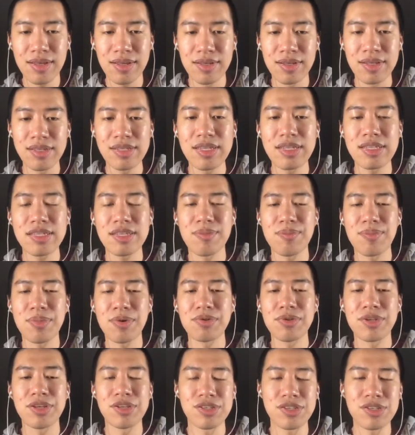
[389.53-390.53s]
This is a
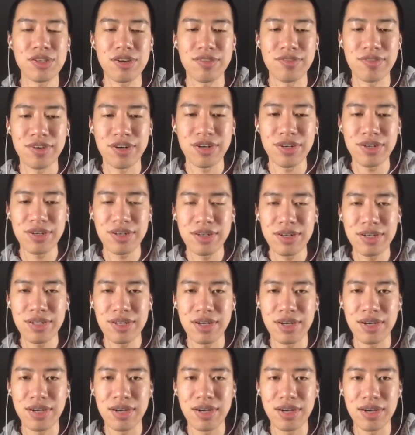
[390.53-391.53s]
built-in solver.
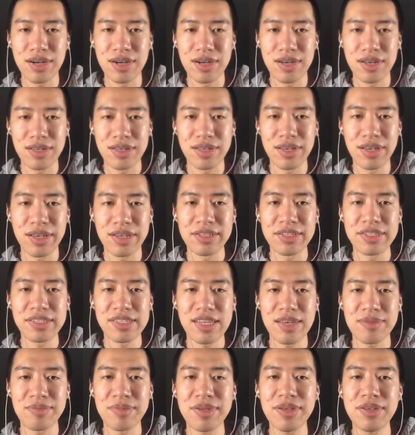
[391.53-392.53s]
In
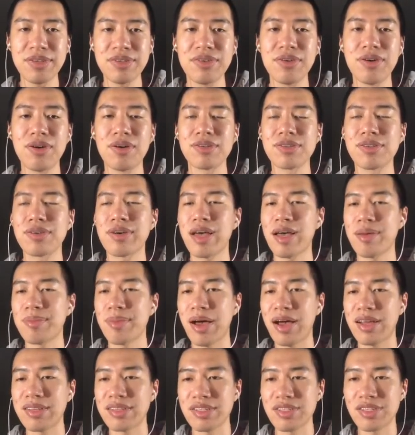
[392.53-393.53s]
ADCME, you also have
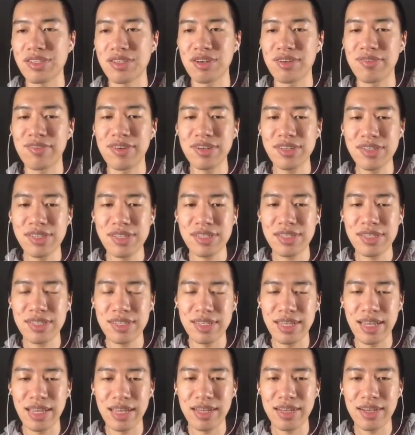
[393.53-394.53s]
other solvers
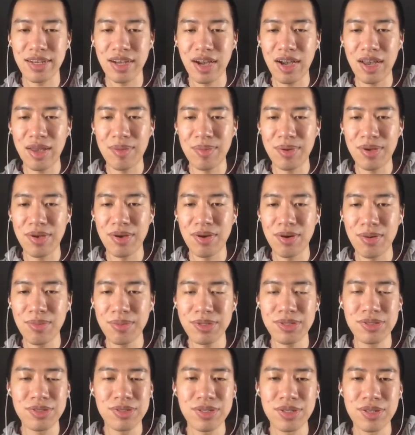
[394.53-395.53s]
like
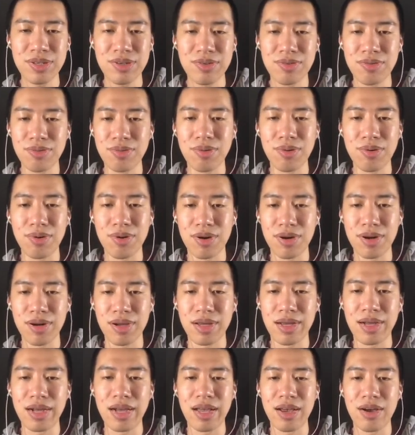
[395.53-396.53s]
IPOpt or
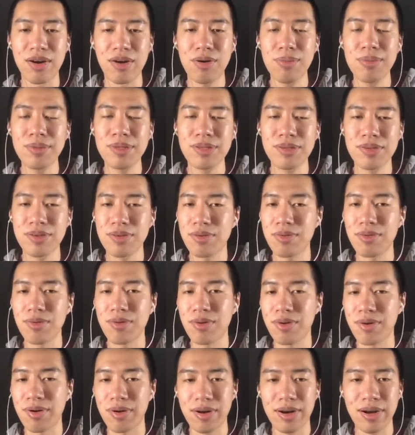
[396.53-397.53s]
NLOpt
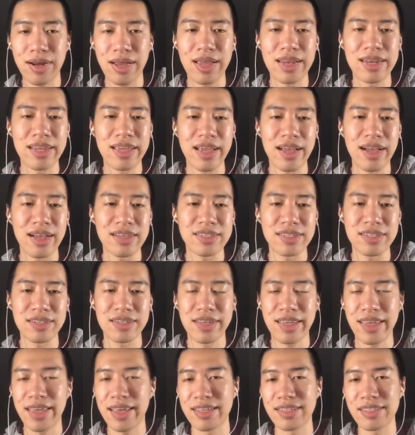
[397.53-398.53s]
or any other
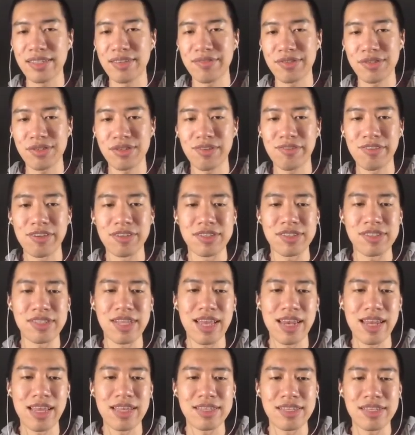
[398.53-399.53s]
kinds of solvers
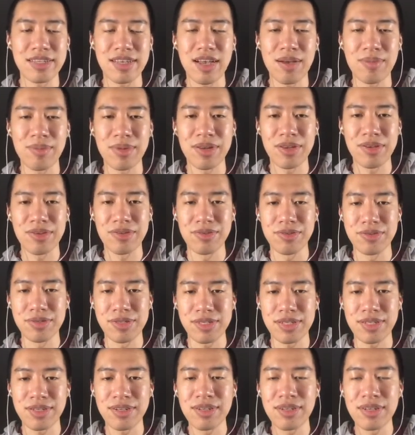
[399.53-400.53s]
that is commonly
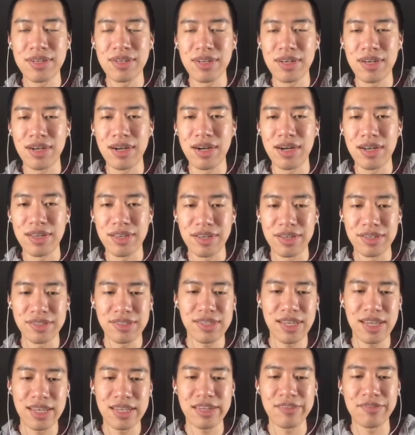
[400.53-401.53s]
used in
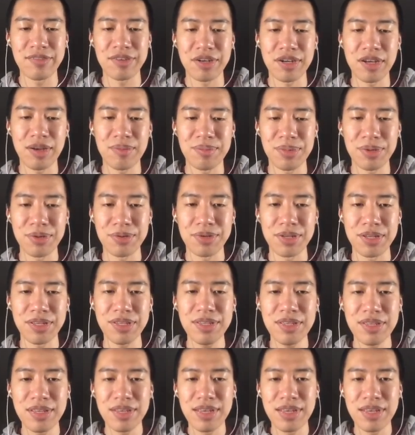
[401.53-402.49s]
scientific computing.